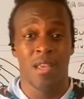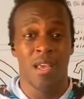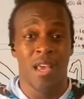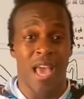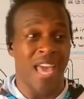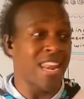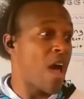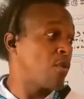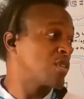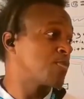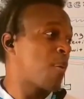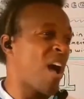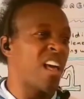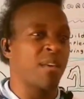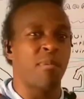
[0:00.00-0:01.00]
And that was
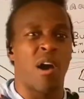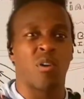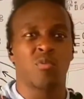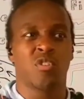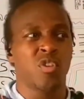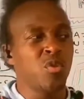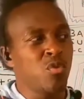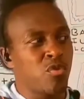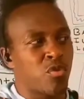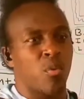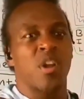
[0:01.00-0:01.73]
probably about 2-3